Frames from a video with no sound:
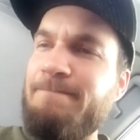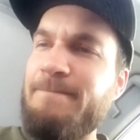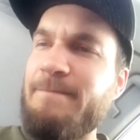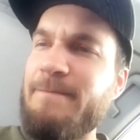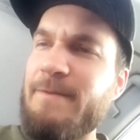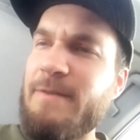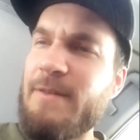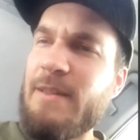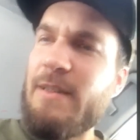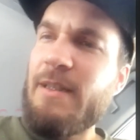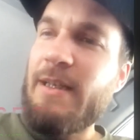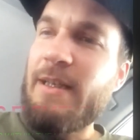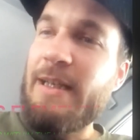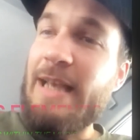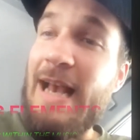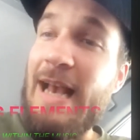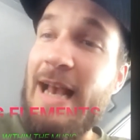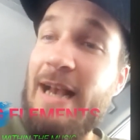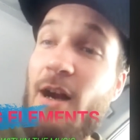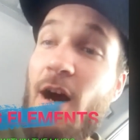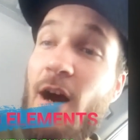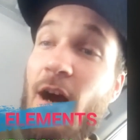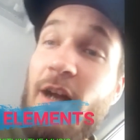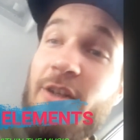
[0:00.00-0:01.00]
Yeah,
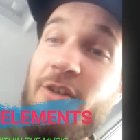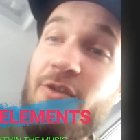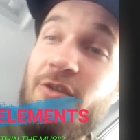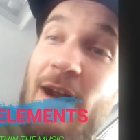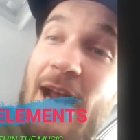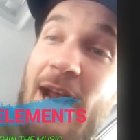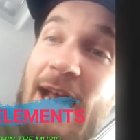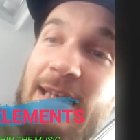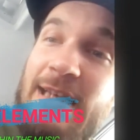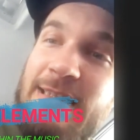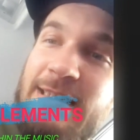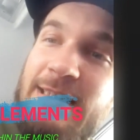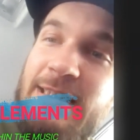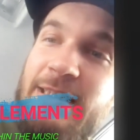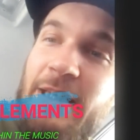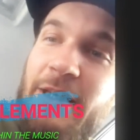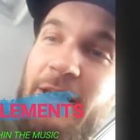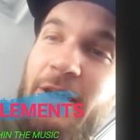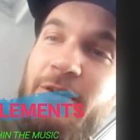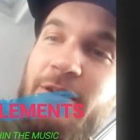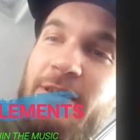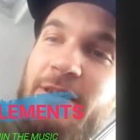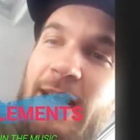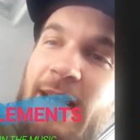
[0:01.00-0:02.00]
contrast is a huge
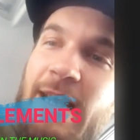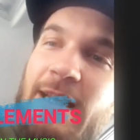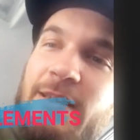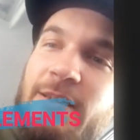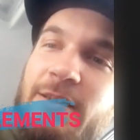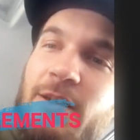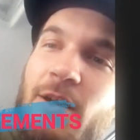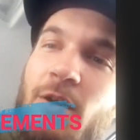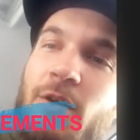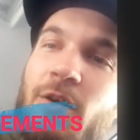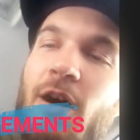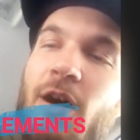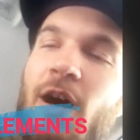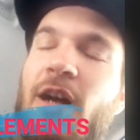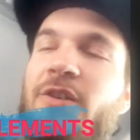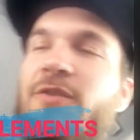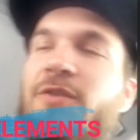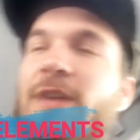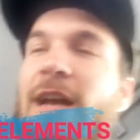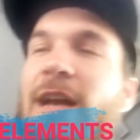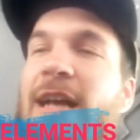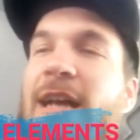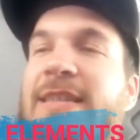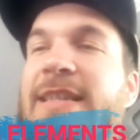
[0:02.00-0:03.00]
thing. So
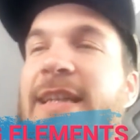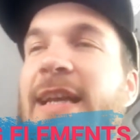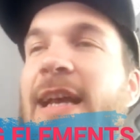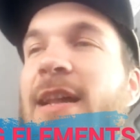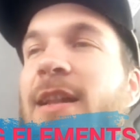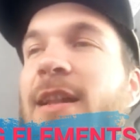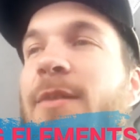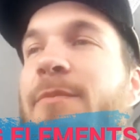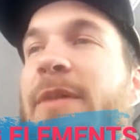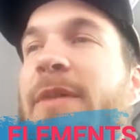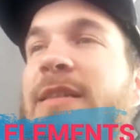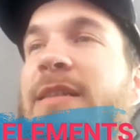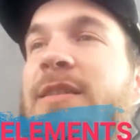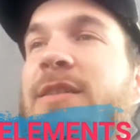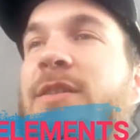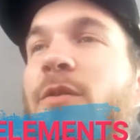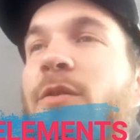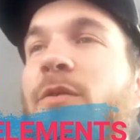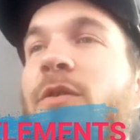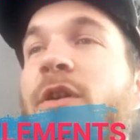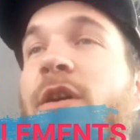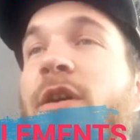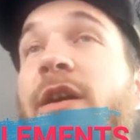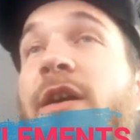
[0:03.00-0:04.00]
contrasting elements.
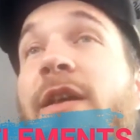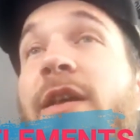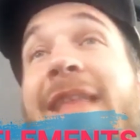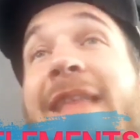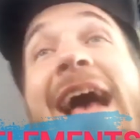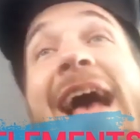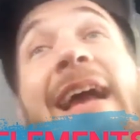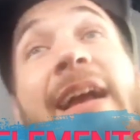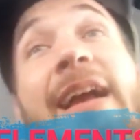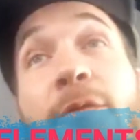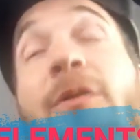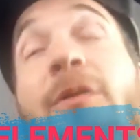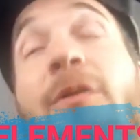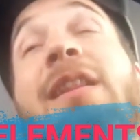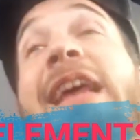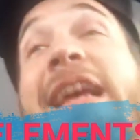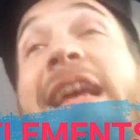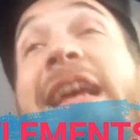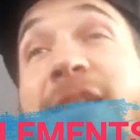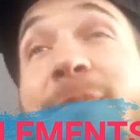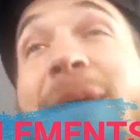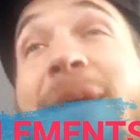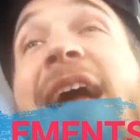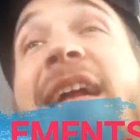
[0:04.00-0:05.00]
So that
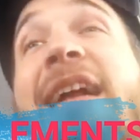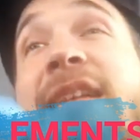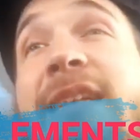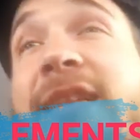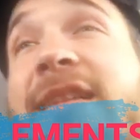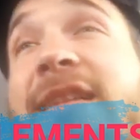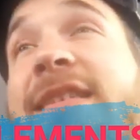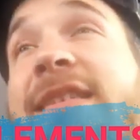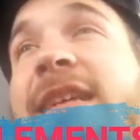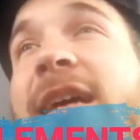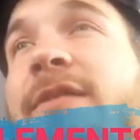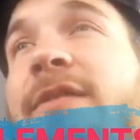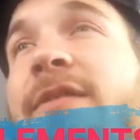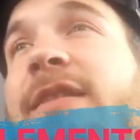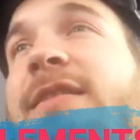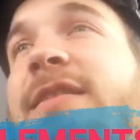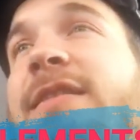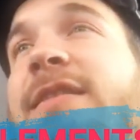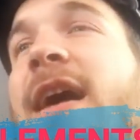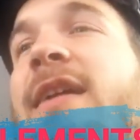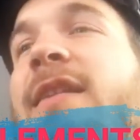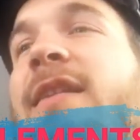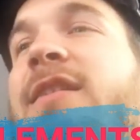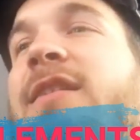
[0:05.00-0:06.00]
relates back to the sound and
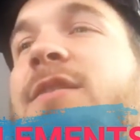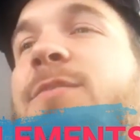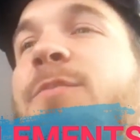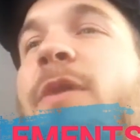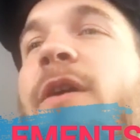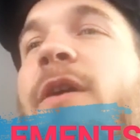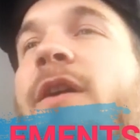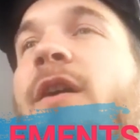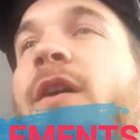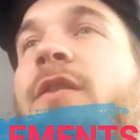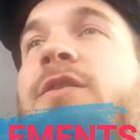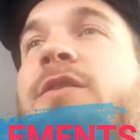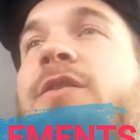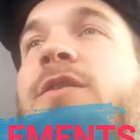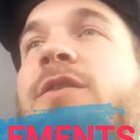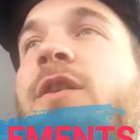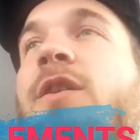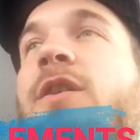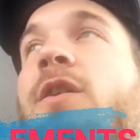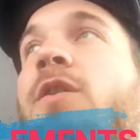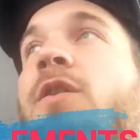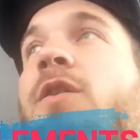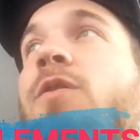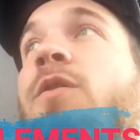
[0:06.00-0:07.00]
silence, but
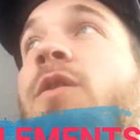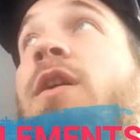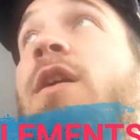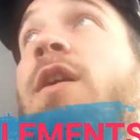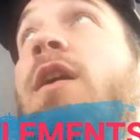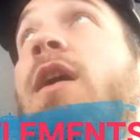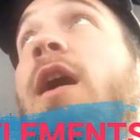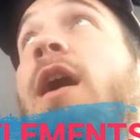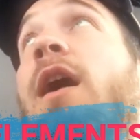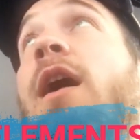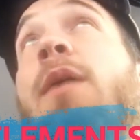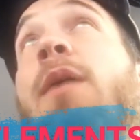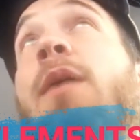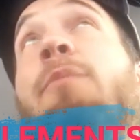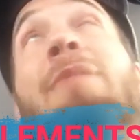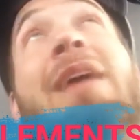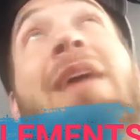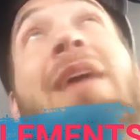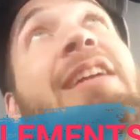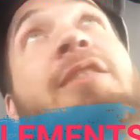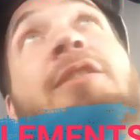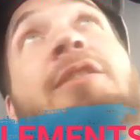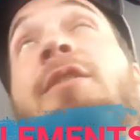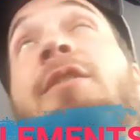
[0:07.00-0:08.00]
also
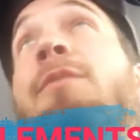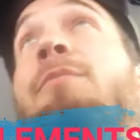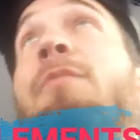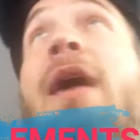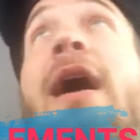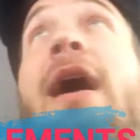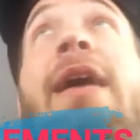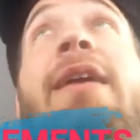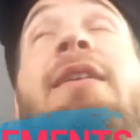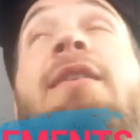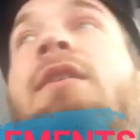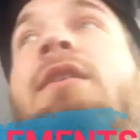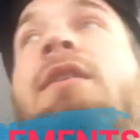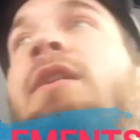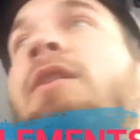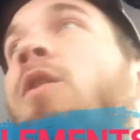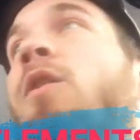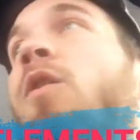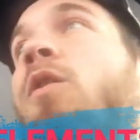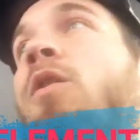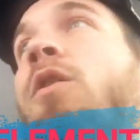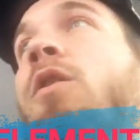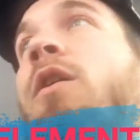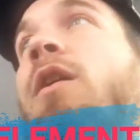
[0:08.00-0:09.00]
major to minor,
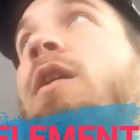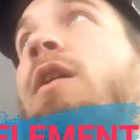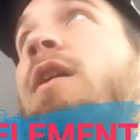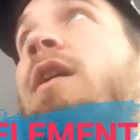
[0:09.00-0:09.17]
or